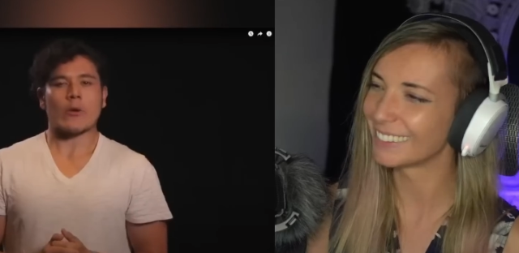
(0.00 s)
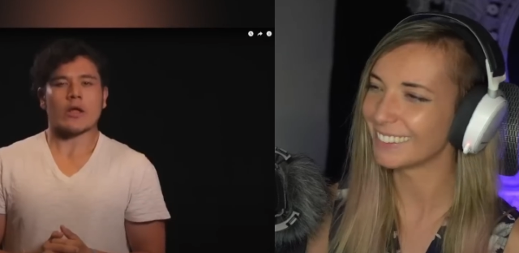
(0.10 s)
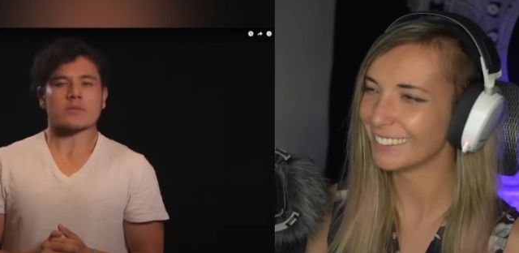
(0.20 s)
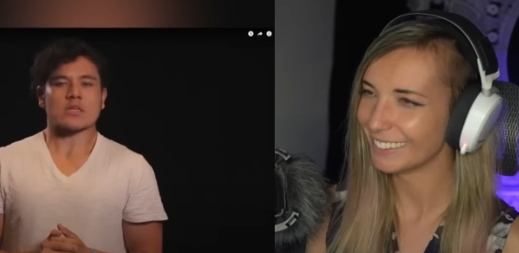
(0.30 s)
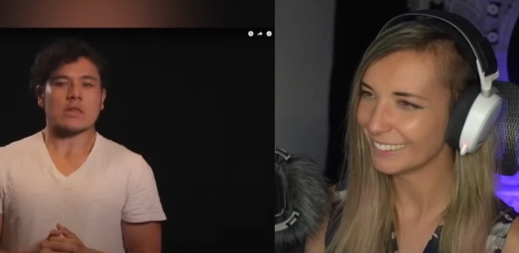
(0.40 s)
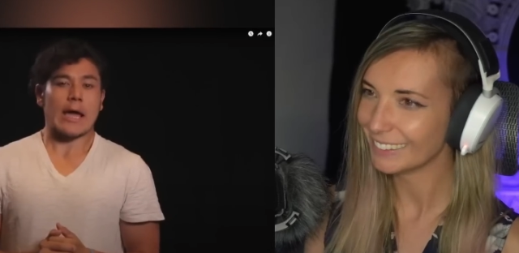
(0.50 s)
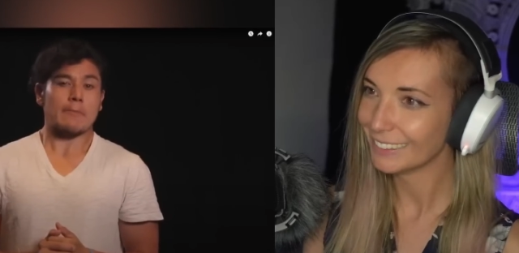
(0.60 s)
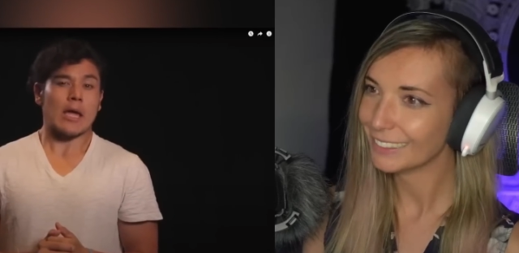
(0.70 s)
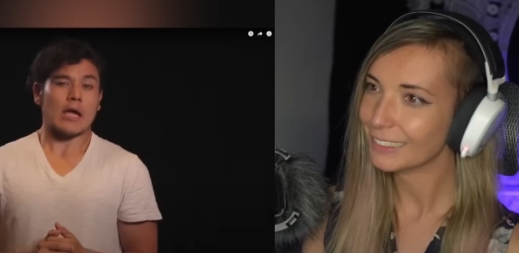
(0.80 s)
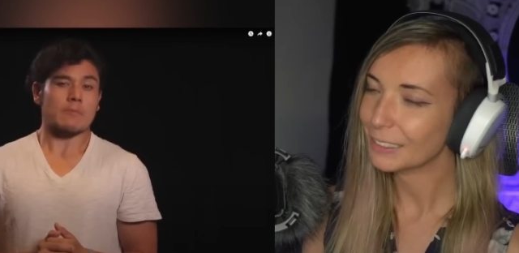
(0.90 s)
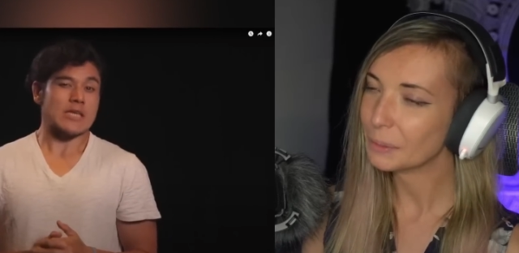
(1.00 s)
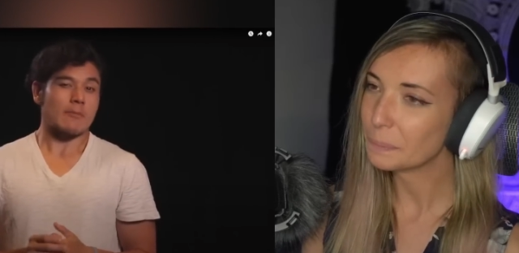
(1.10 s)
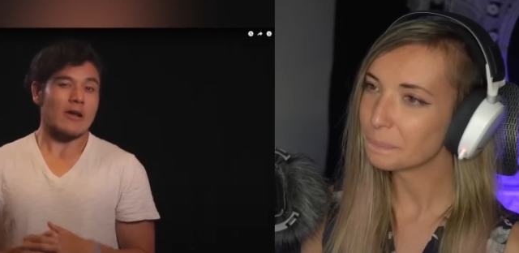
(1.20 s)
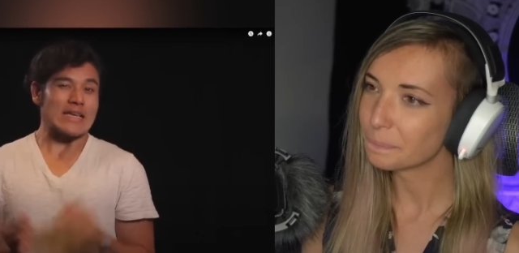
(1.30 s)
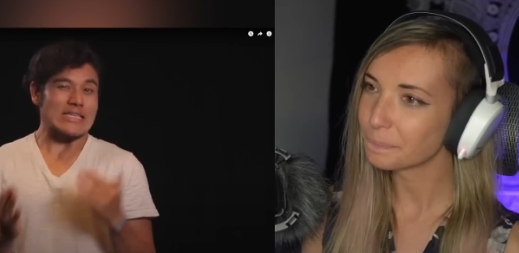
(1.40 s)
Speaker 1: when it comes to land makeup,
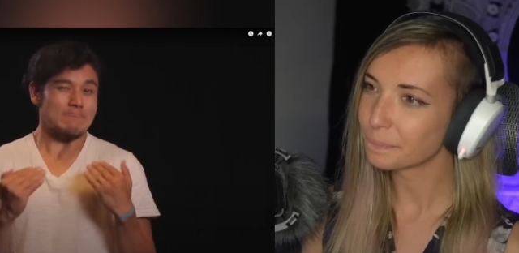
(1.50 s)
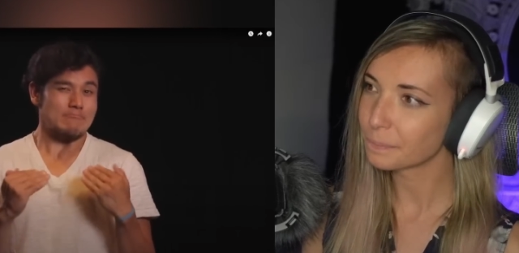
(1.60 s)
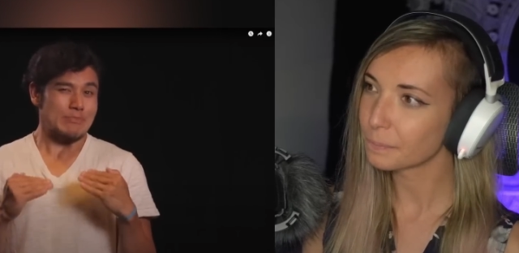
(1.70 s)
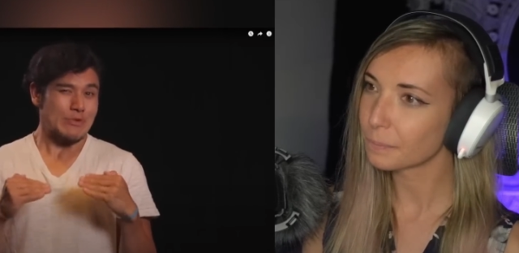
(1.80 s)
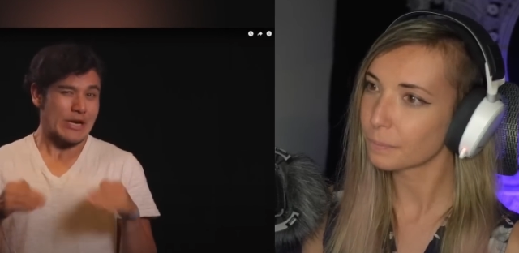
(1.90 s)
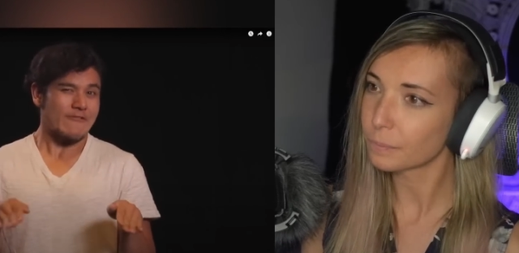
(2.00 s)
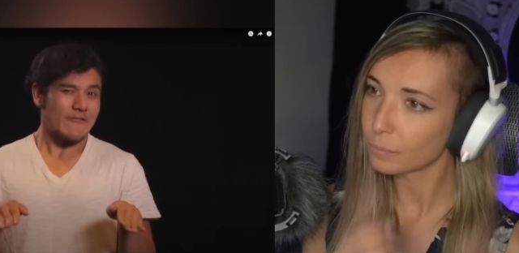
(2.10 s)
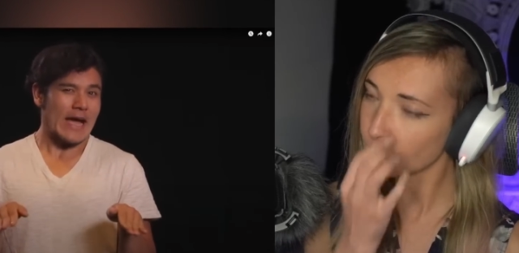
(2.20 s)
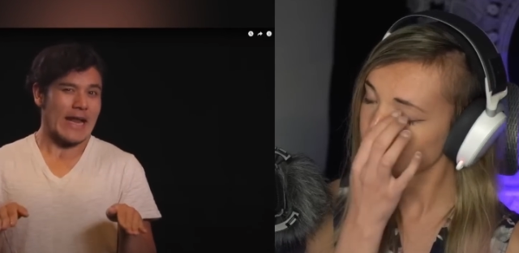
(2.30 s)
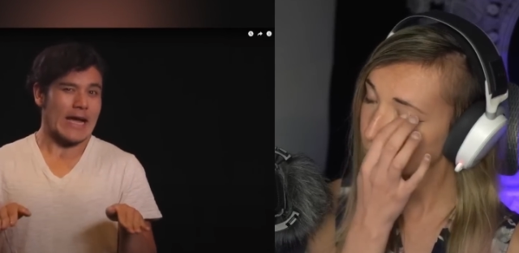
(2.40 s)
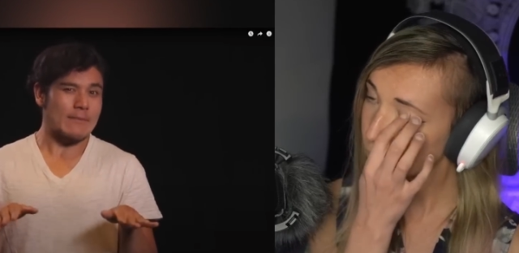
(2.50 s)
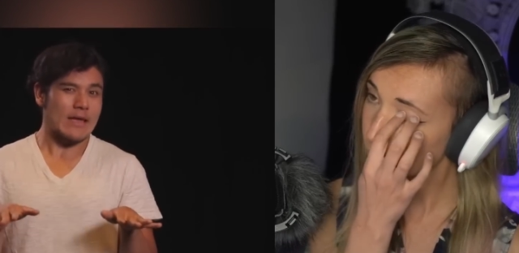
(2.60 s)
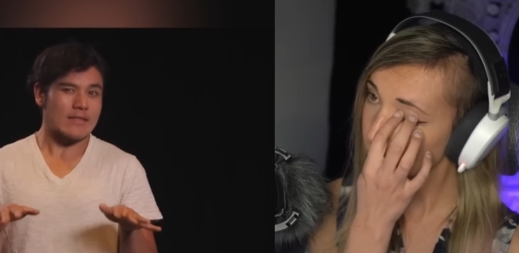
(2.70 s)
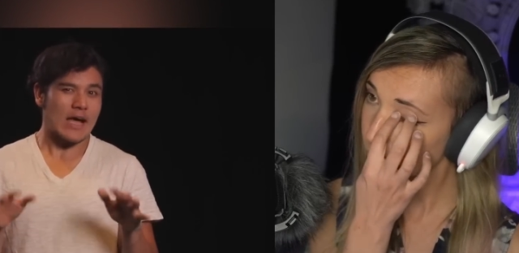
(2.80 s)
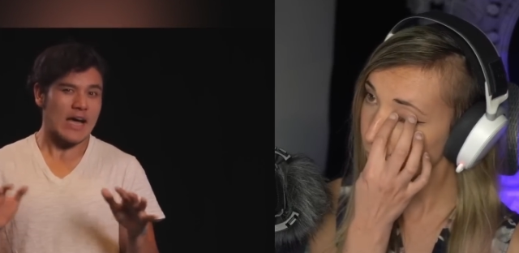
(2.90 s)
Denmark is pretty flat. I
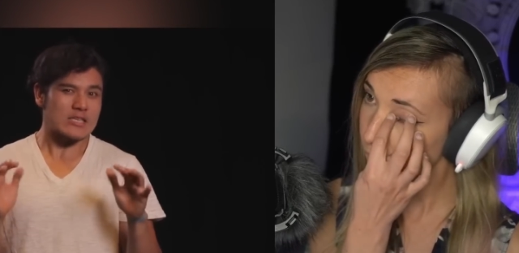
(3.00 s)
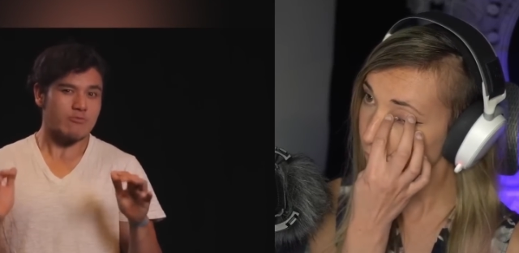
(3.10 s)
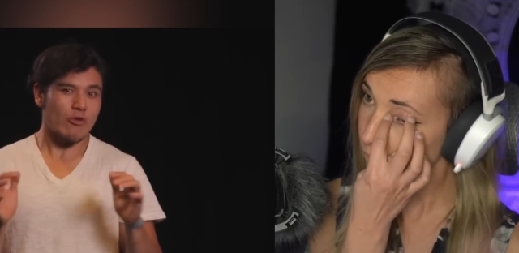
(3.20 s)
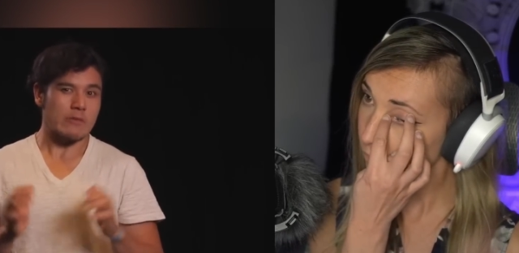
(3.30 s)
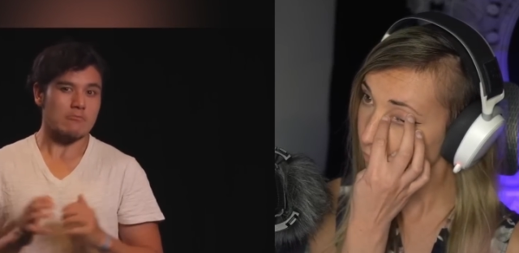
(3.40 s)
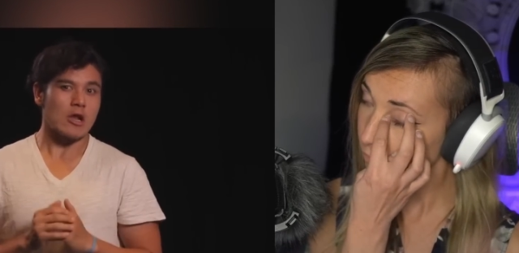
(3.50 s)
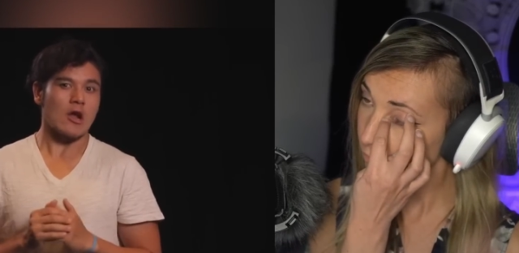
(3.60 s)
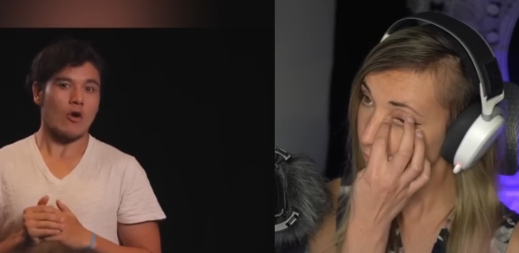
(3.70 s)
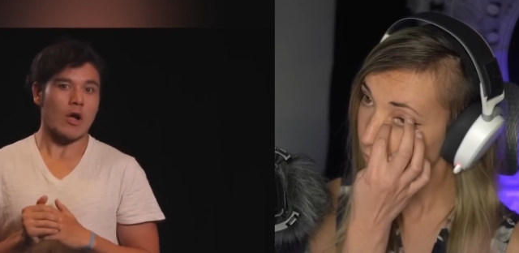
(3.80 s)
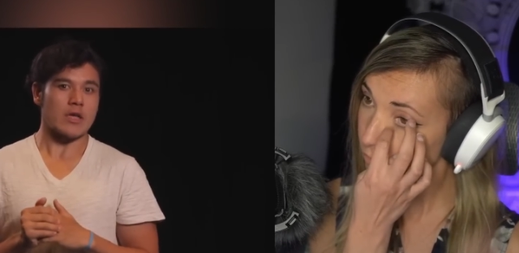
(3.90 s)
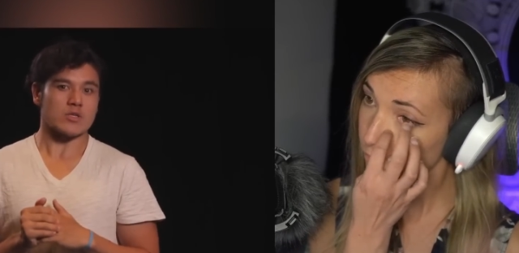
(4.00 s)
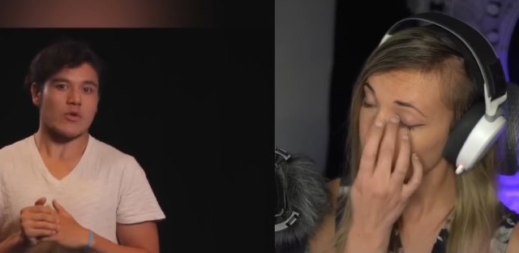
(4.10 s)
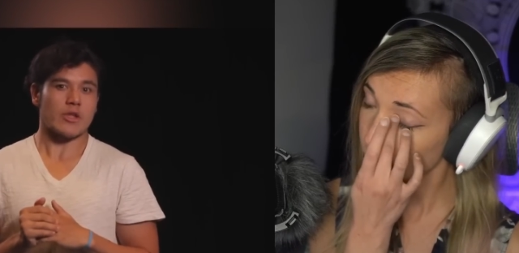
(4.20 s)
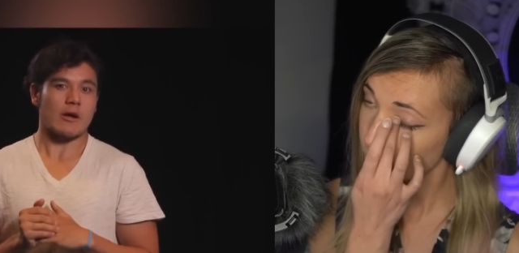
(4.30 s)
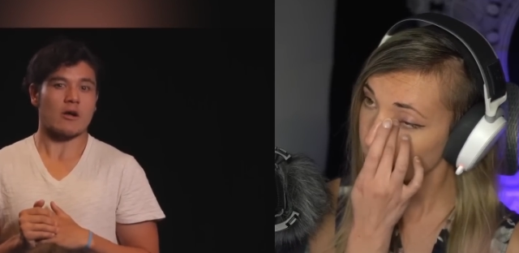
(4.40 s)
mean, the highest point, Møllehøj, is
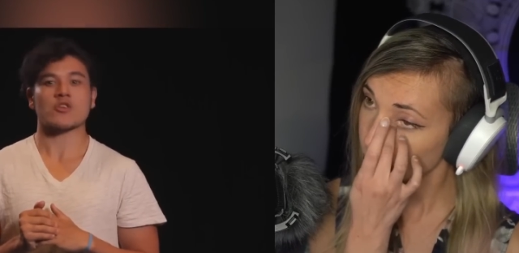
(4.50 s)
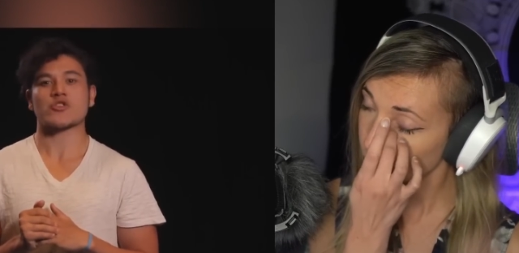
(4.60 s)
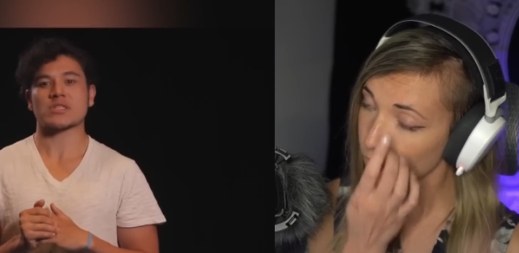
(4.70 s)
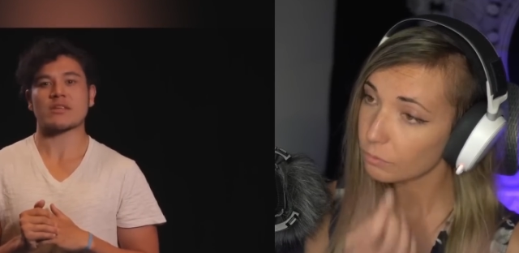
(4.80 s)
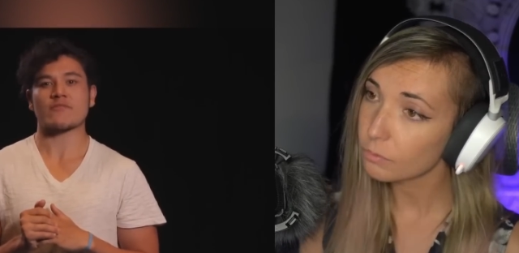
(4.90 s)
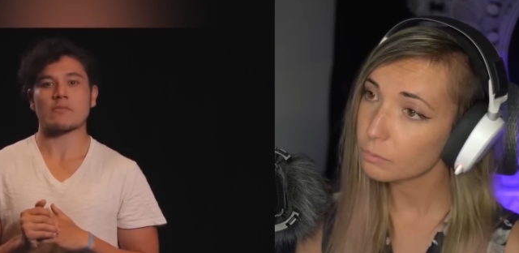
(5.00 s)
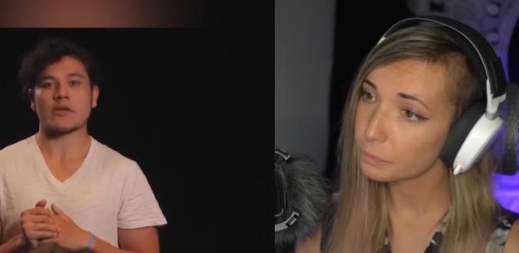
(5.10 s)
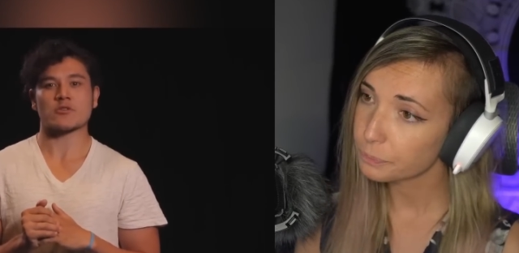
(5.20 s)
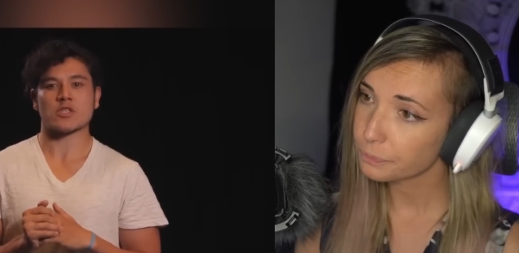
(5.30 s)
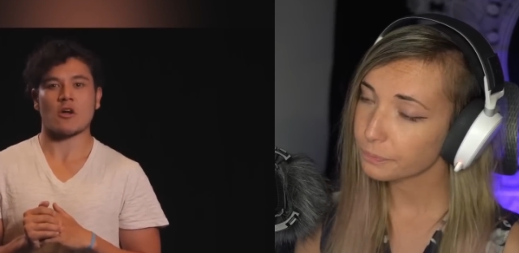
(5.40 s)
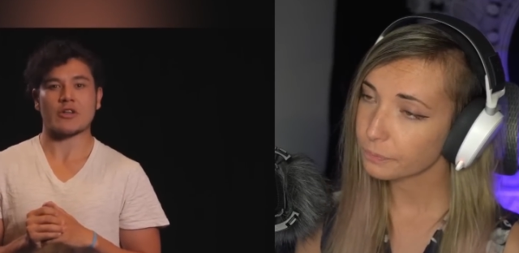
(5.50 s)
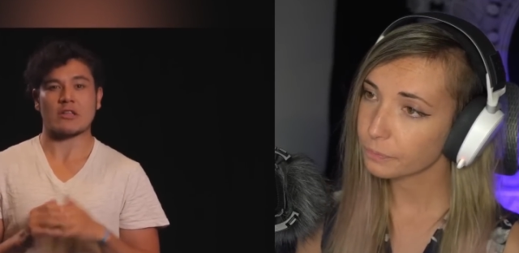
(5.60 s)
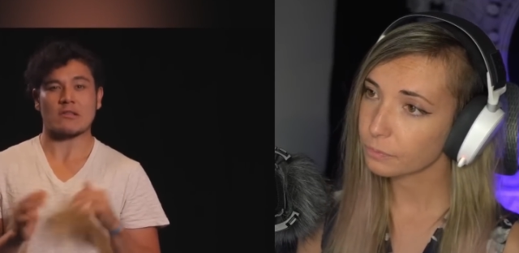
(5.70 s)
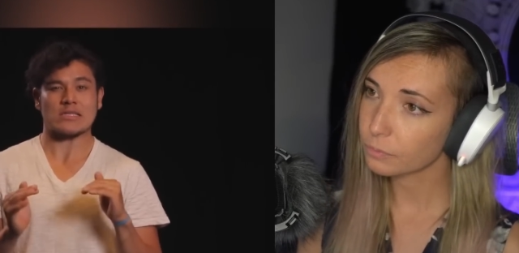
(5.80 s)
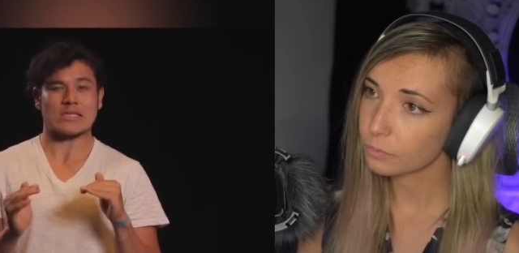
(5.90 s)
only about 170 meters tall and
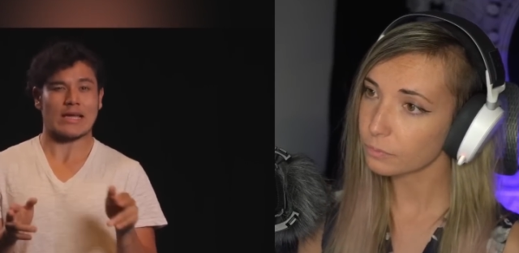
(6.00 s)
it looks